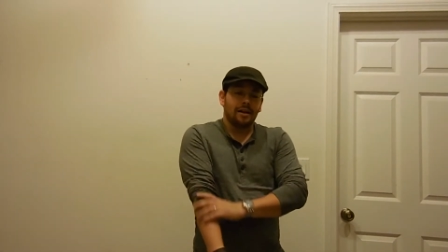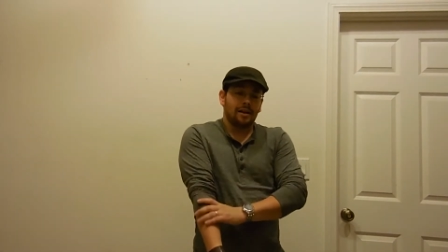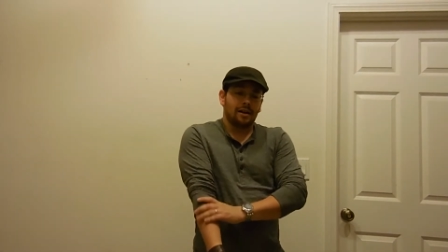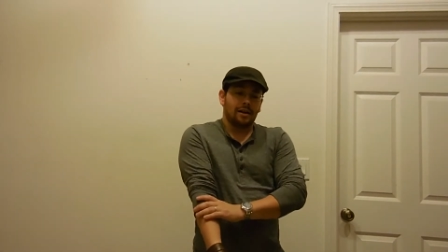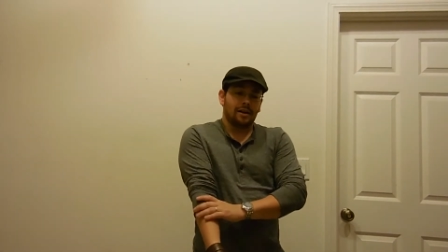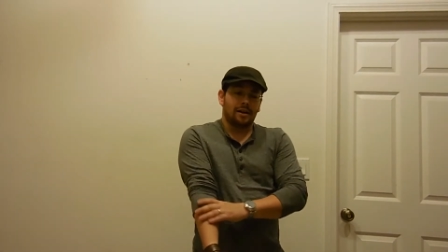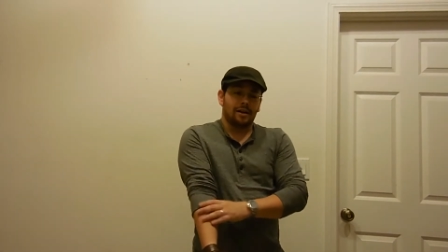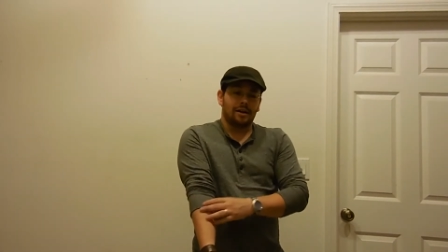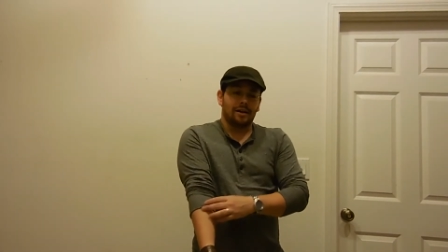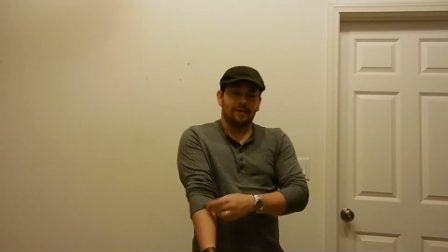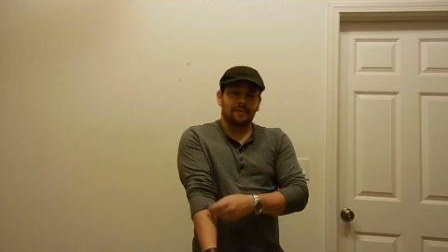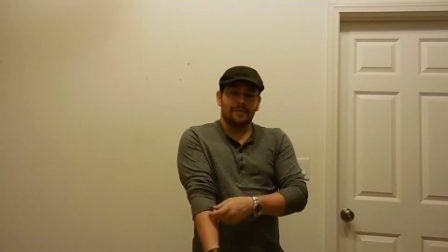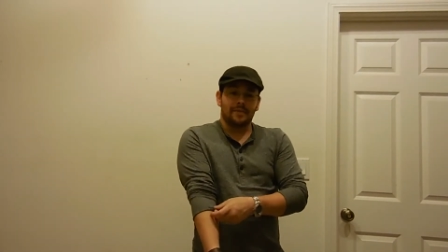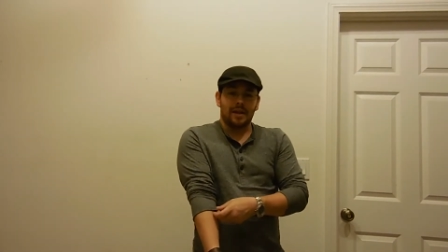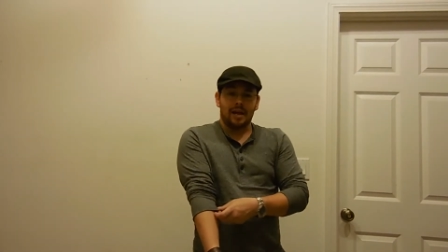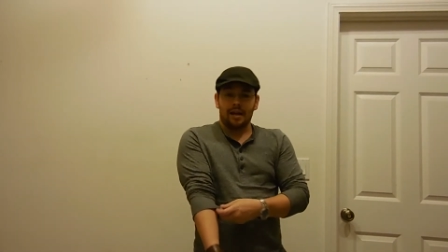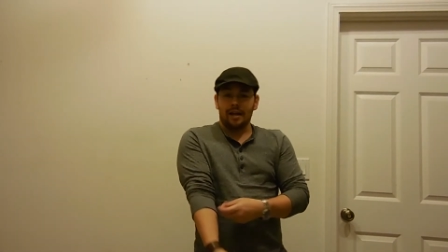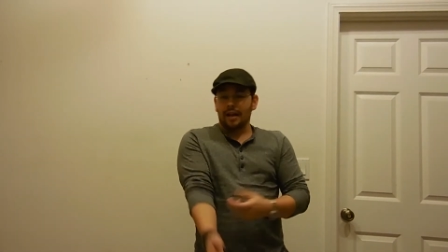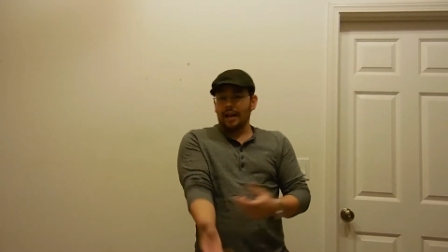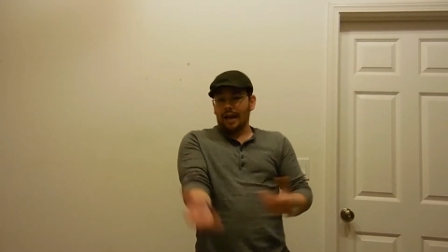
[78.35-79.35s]

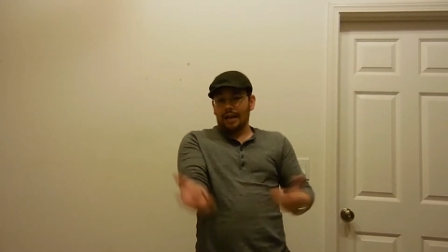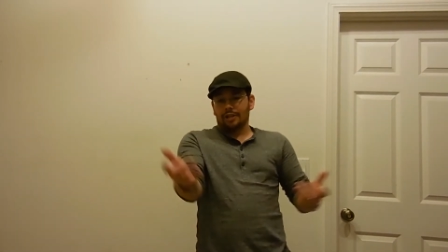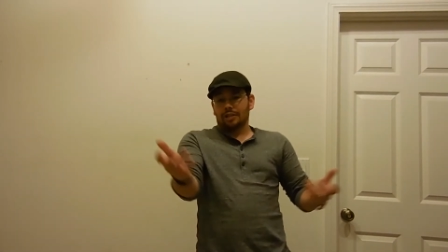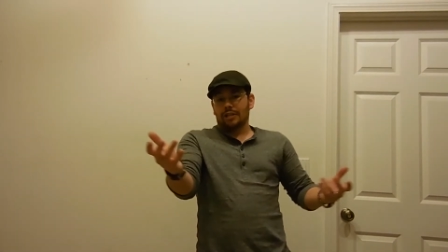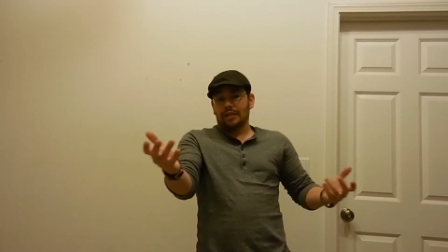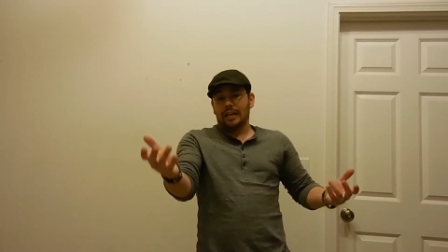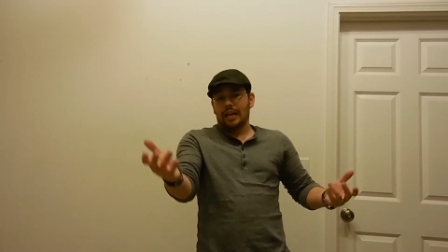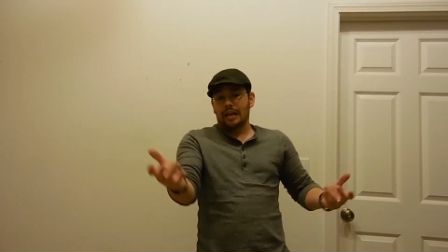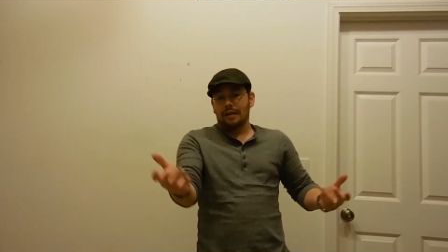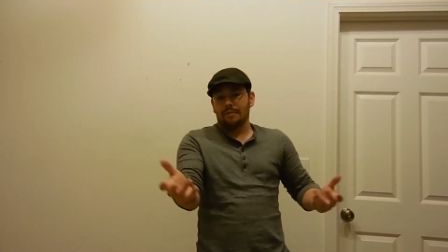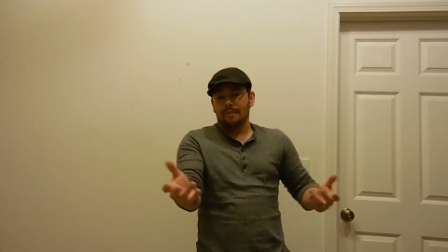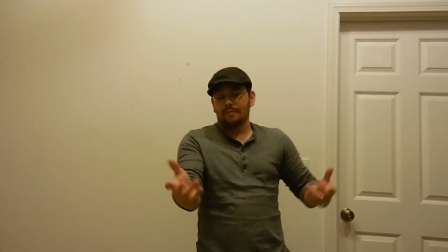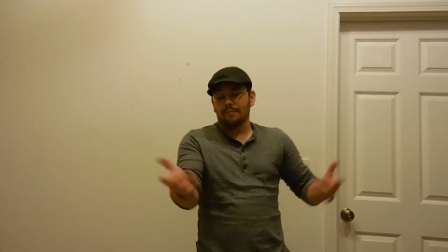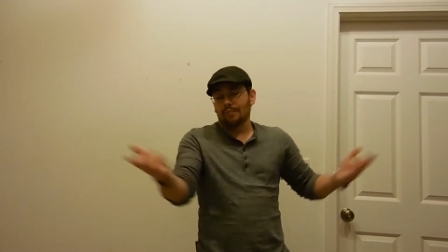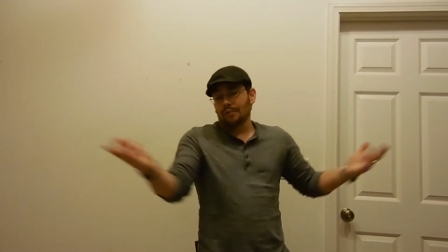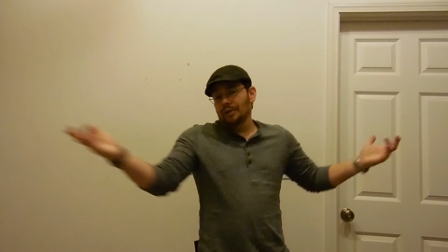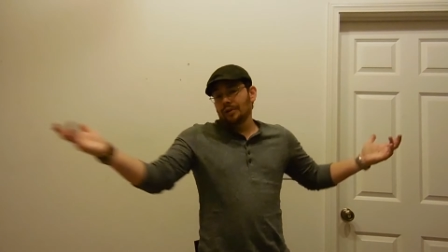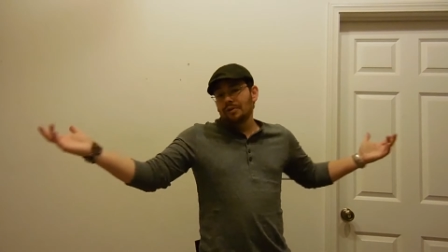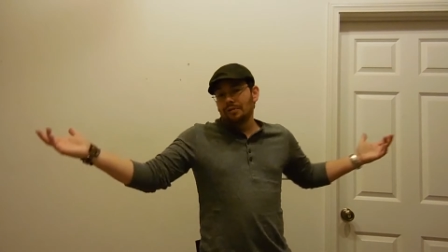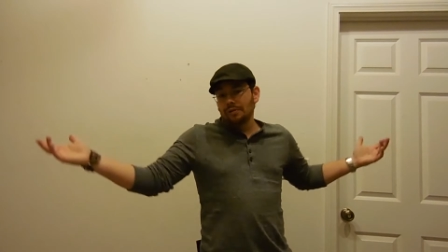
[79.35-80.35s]
It actually came in
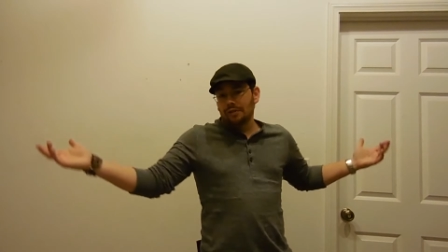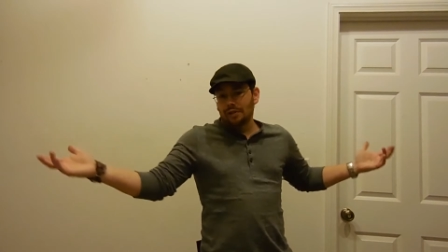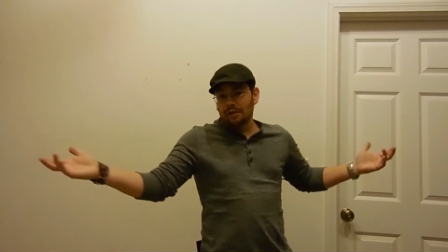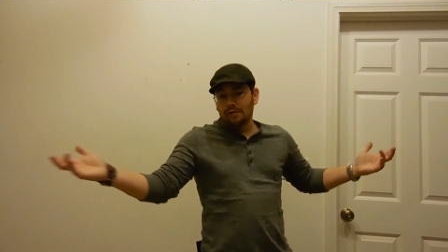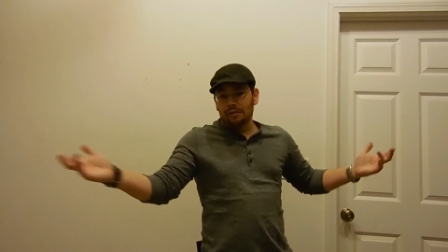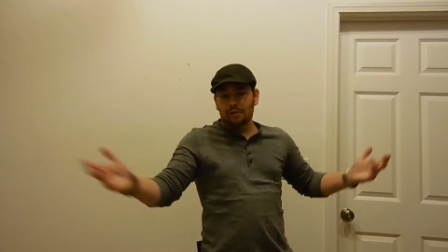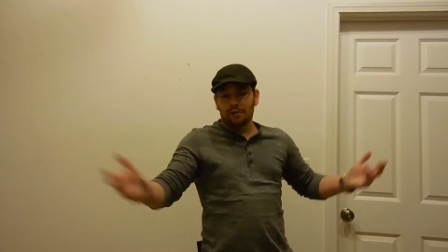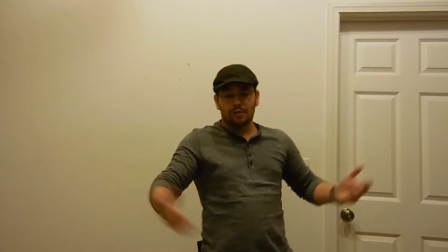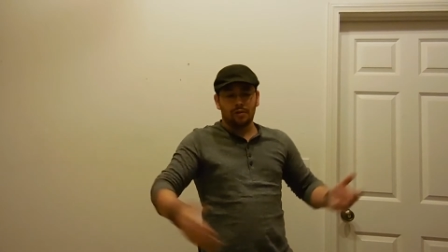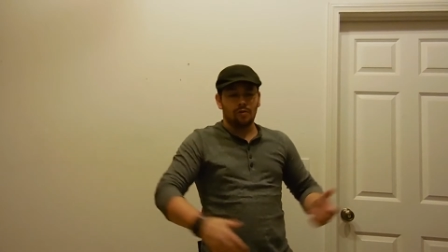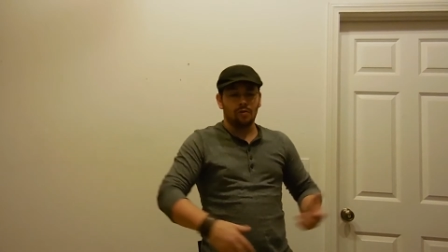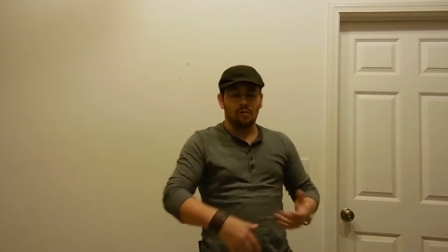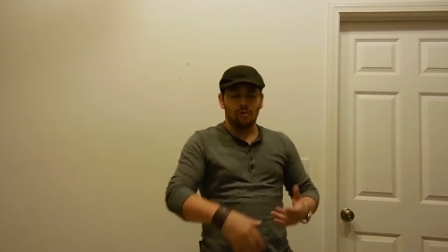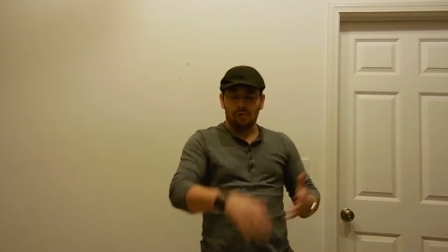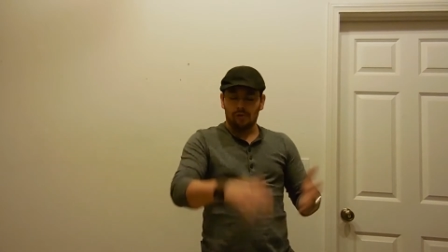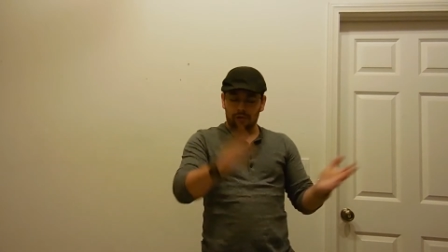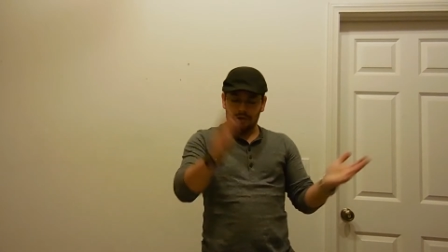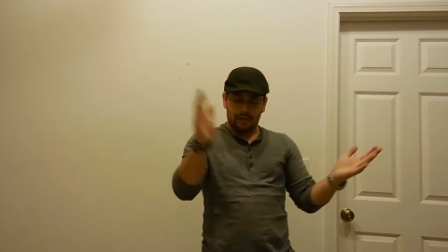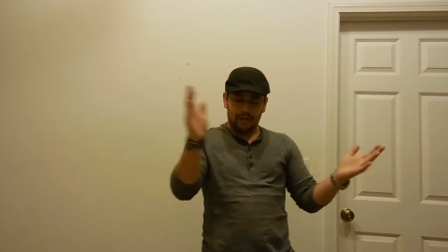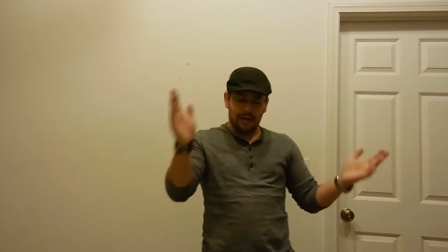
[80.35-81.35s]
blue, so it looked
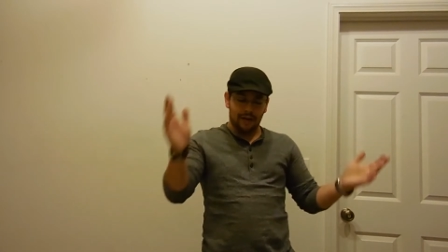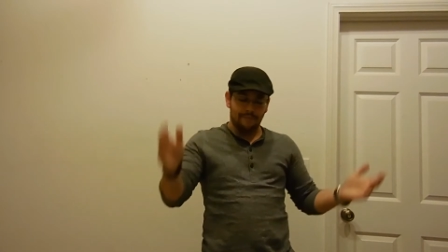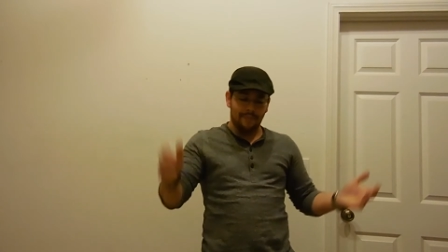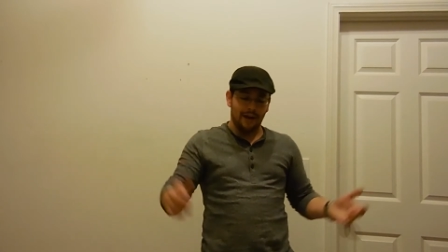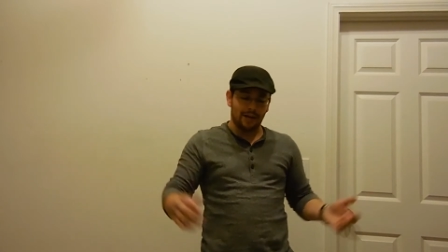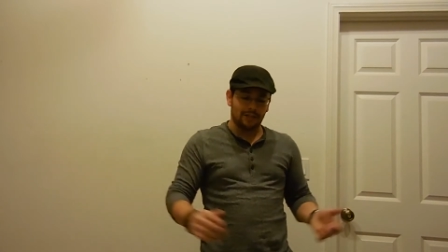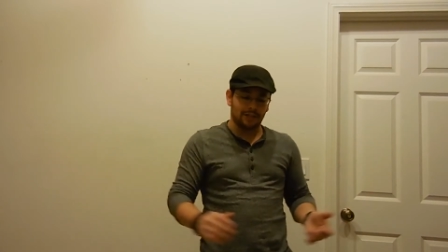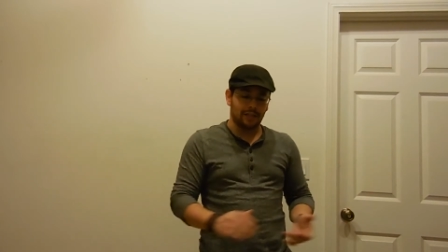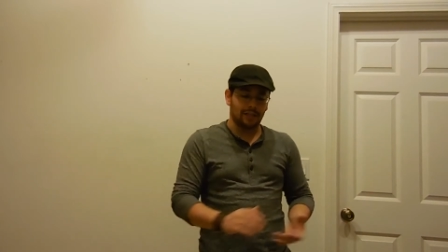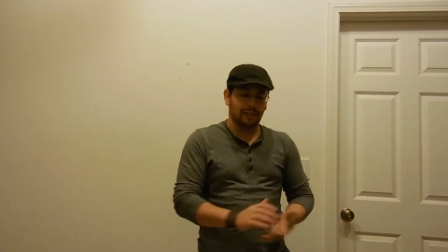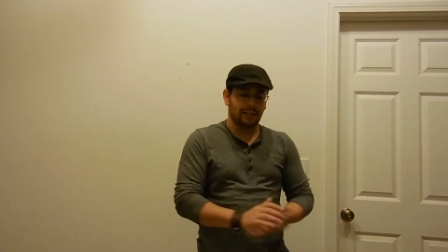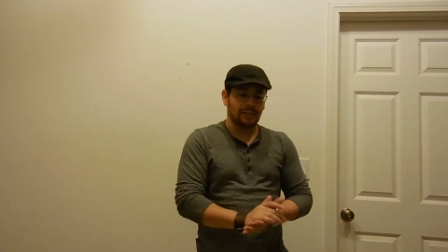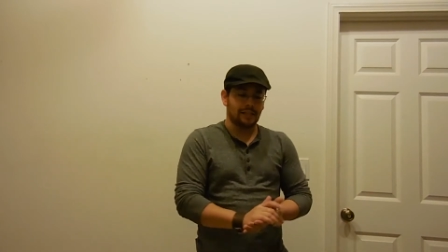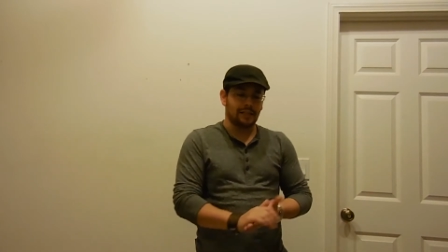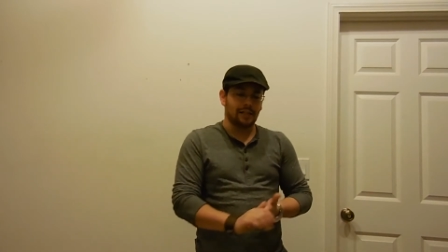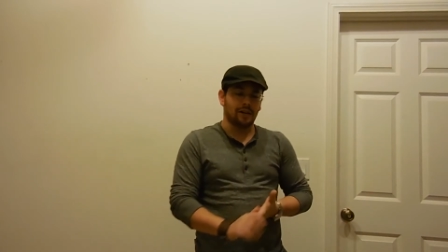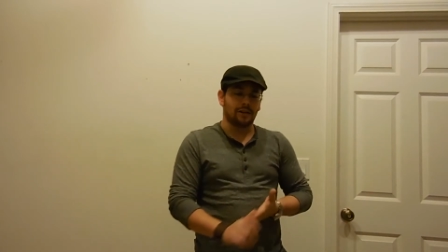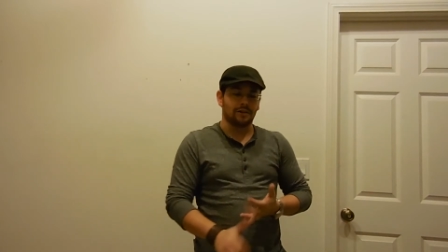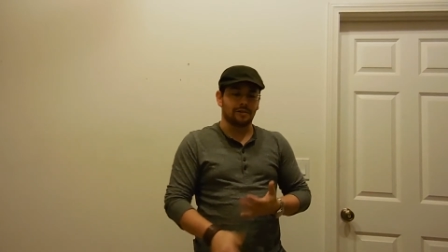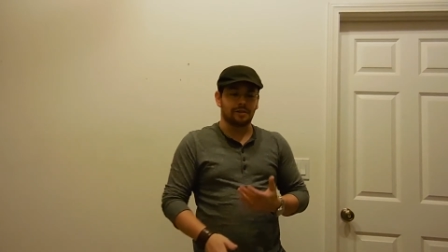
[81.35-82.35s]
cool. It kind of matched the Elite
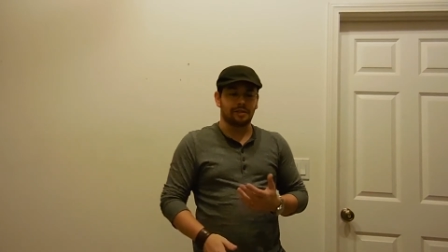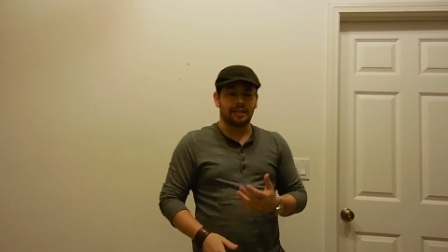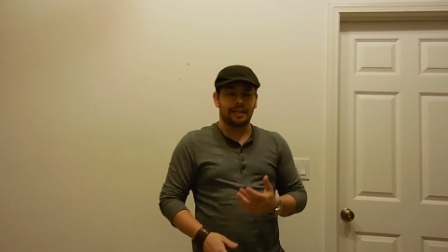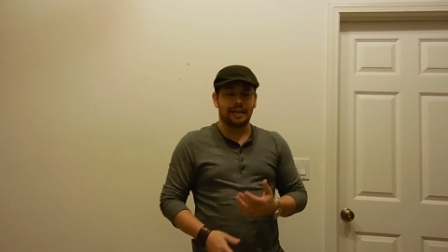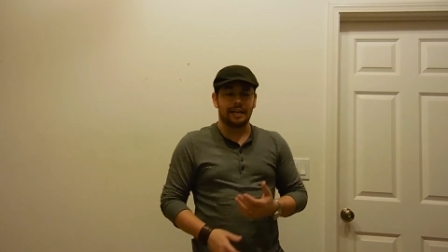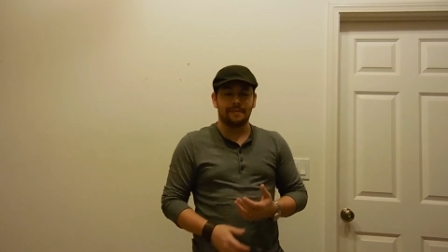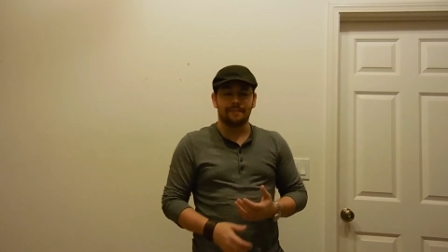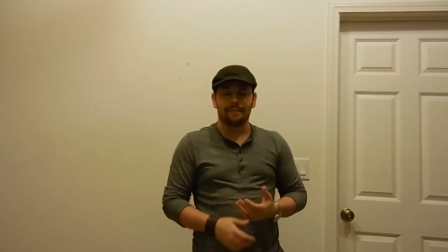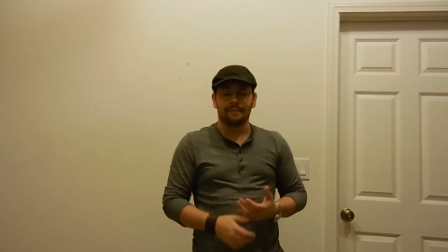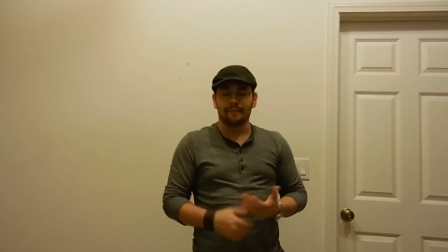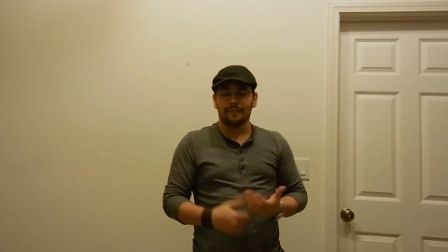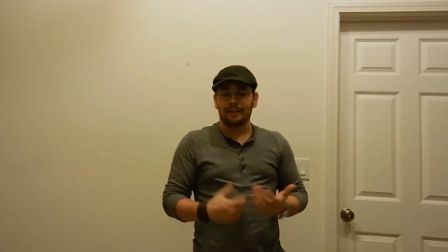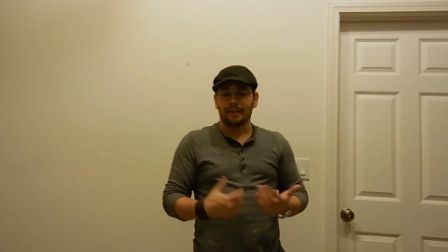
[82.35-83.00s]
color scheme.